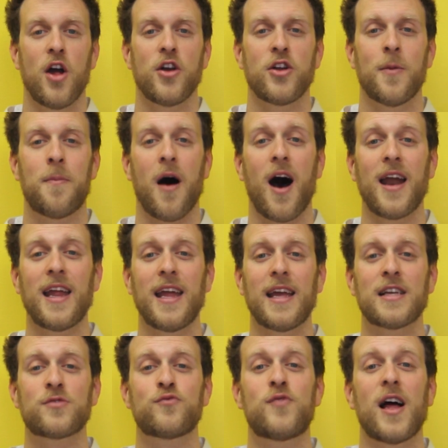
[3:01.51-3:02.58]
Your body
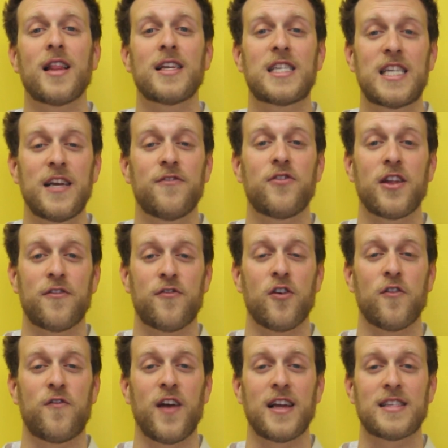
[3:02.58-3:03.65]
is relatively
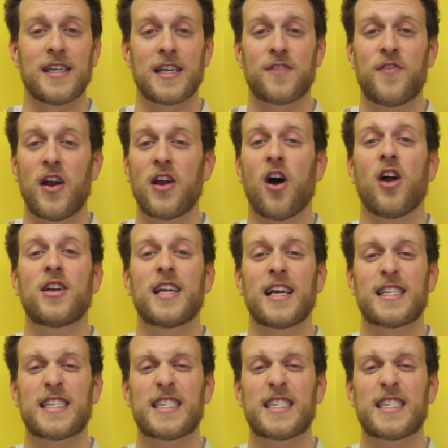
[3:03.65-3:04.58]
full facing. It's very hard to get